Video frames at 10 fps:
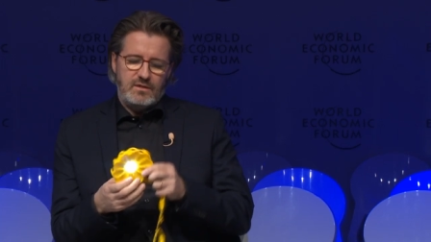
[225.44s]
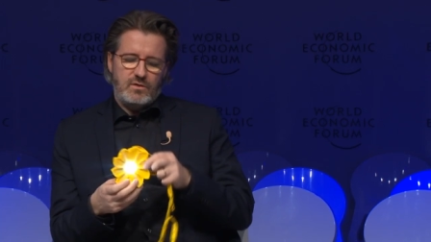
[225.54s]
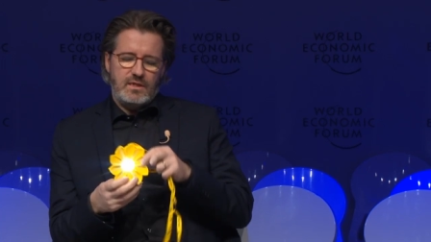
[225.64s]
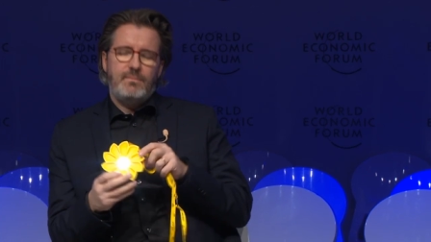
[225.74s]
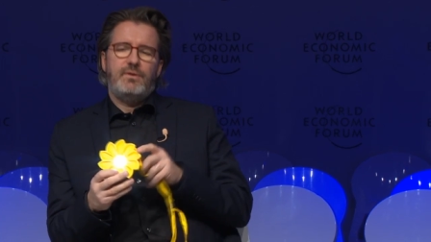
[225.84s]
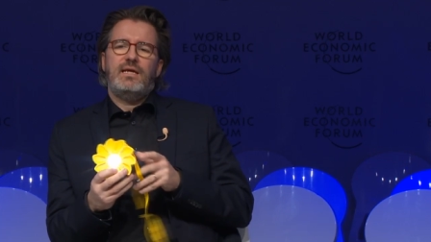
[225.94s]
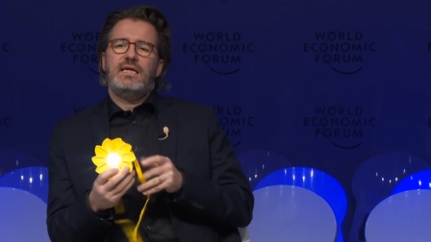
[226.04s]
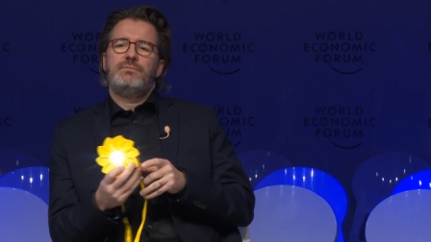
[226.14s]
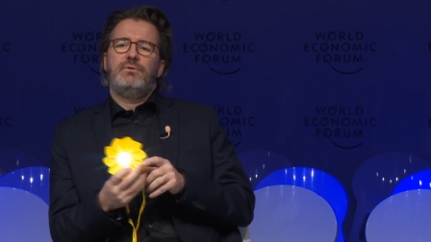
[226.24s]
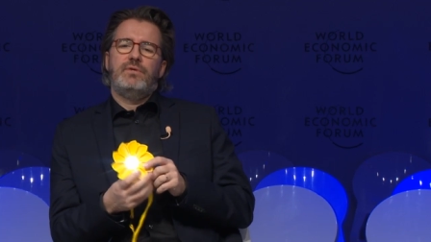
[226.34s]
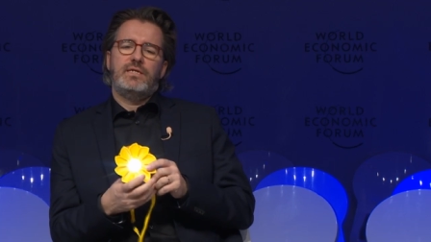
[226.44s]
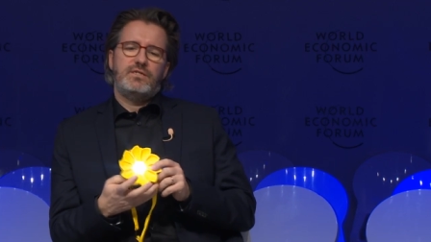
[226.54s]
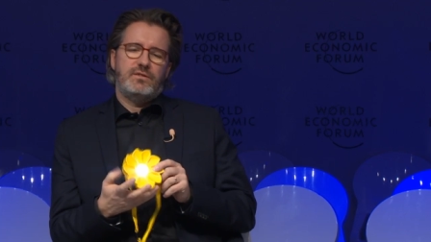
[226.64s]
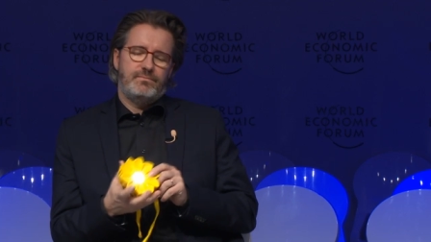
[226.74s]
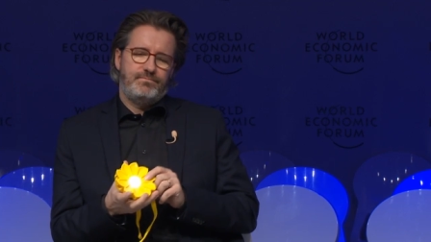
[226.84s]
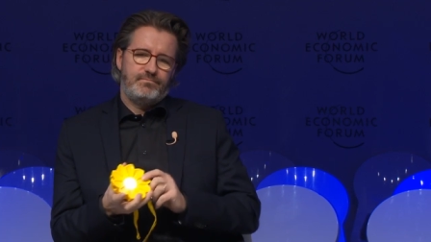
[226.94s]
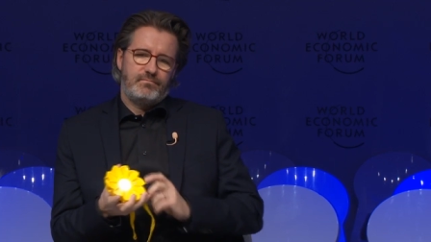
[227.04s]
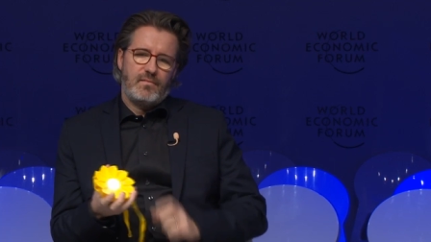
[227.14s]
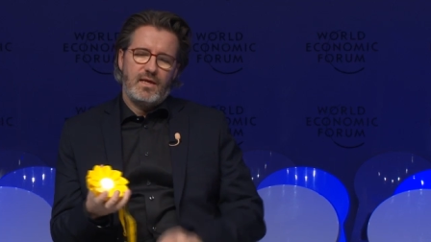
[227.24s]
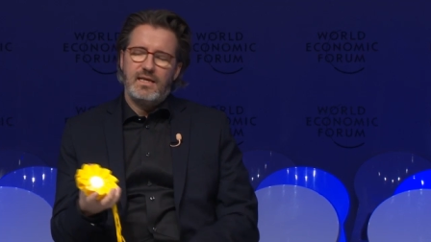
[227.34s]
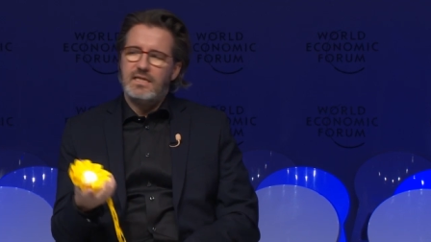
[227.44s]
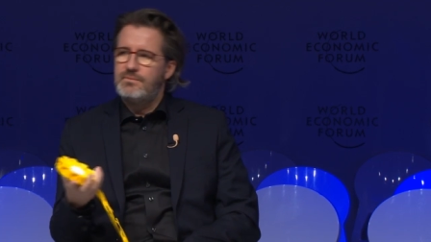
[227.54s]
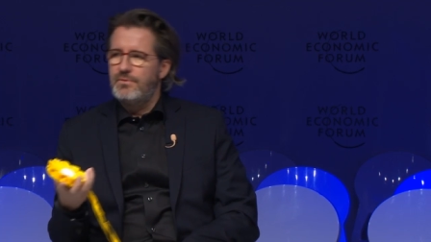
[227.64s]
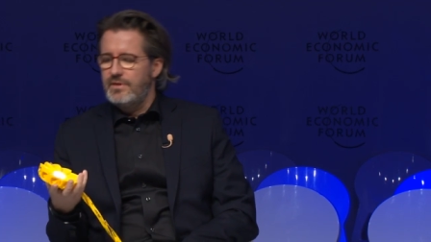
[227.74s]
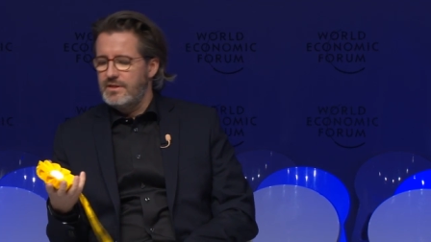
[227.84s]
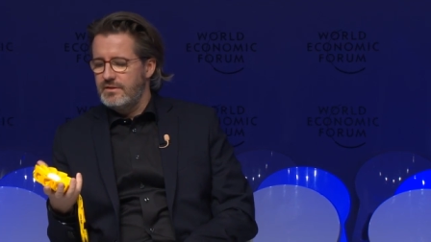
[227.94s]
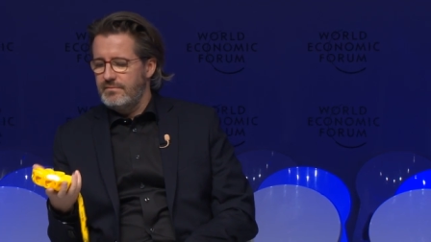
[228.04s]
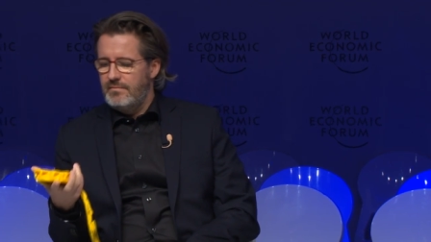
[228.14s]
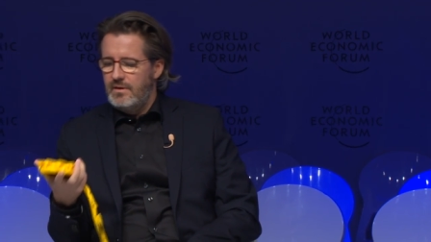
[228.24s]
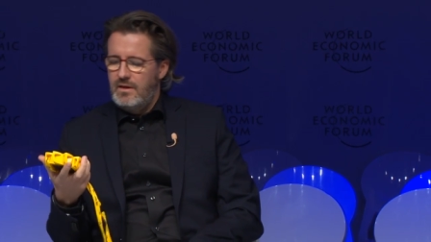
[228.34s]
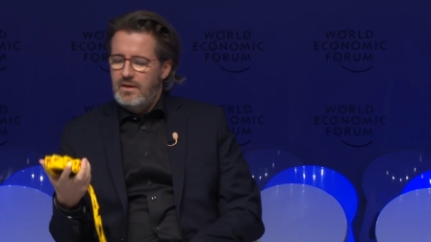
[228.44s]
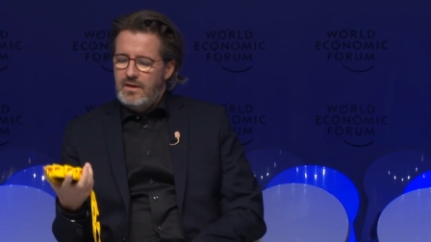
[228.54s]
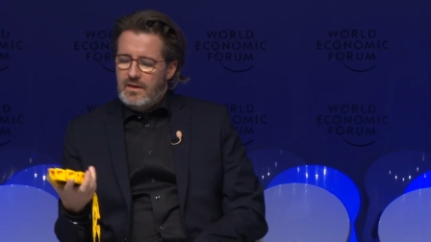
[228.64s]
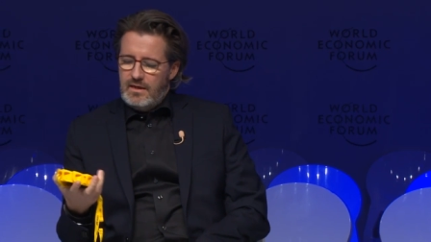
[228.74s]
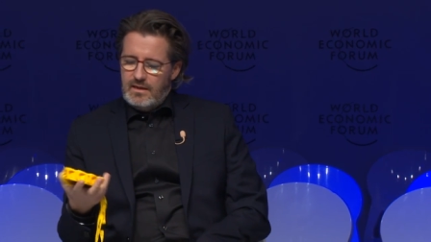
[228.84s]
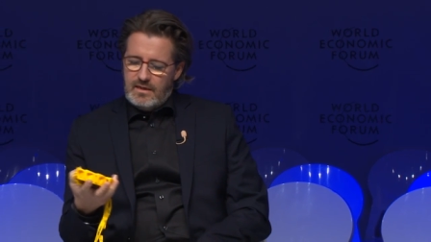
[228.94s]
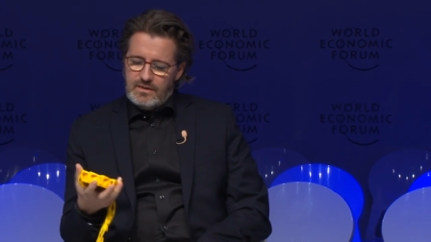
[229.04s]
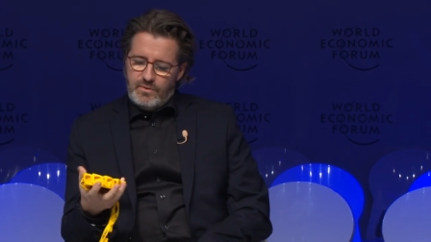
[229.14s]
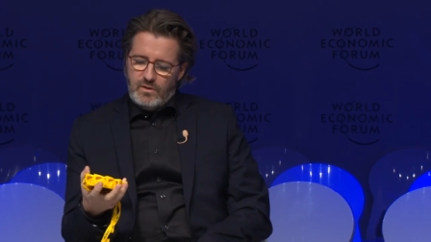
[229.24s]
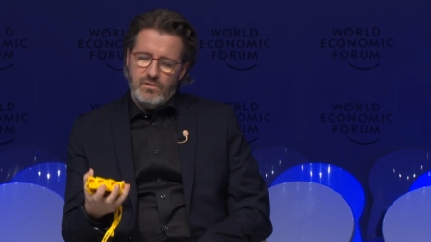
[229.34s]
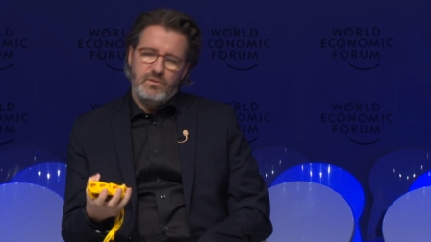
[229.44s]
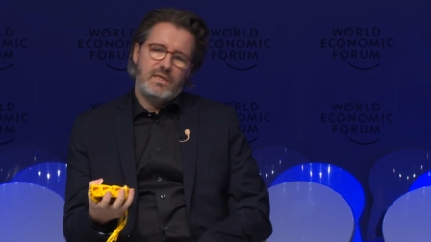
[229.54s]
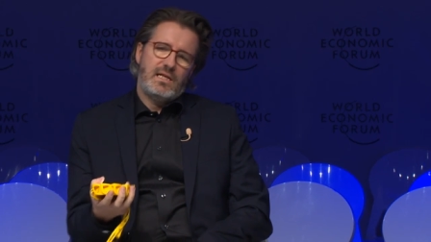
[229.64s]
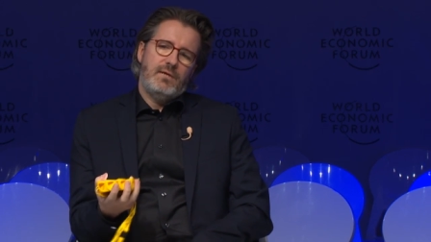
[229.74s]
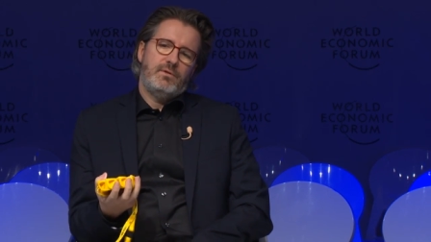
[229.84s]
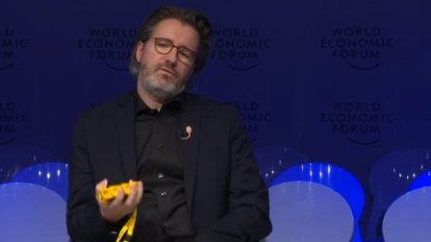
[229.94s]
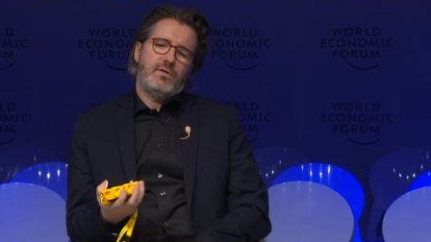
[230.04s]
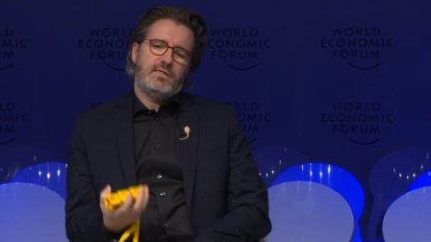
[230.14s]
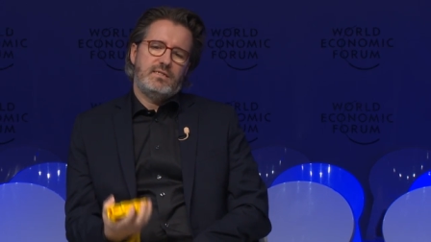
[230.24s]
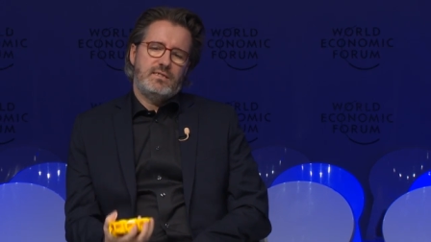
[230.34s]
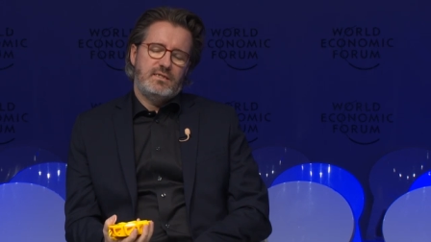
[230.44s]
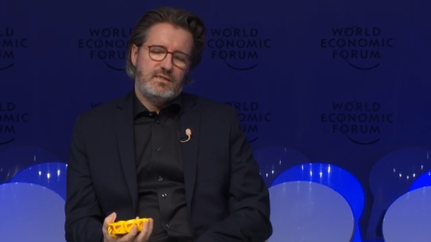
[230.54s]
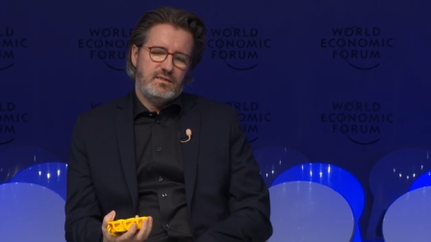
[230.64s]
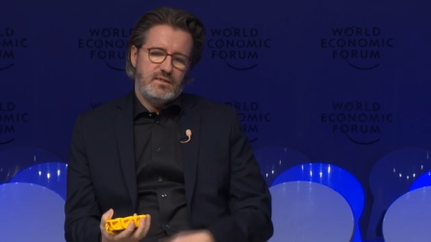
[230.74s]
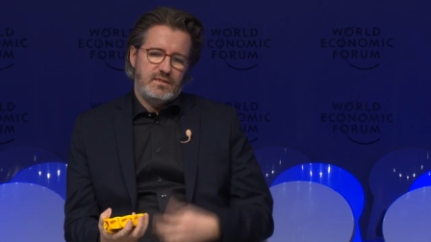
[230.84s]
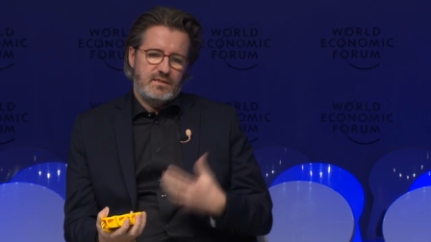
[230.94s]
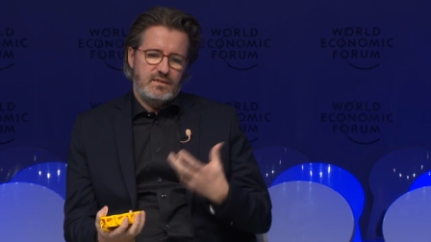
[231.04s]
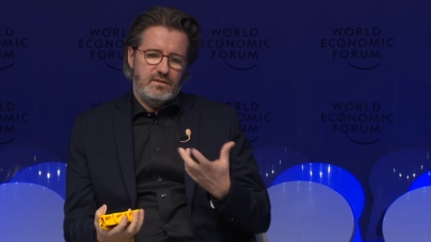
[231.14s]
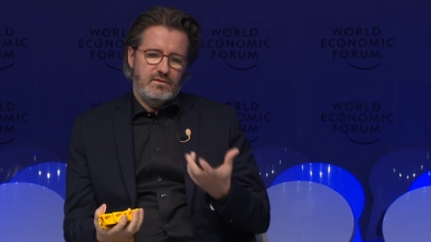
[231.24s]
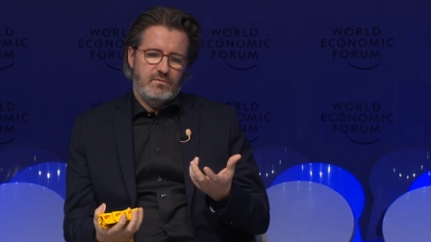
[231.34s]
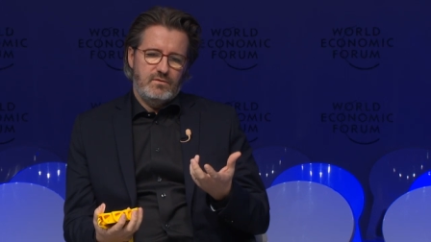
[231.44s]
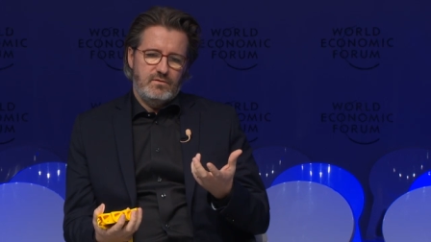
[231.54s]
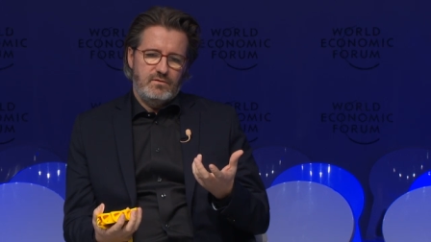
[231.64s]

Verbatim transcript: talking about aspiration and inspiration, and as we all know, the climate crisis is is you know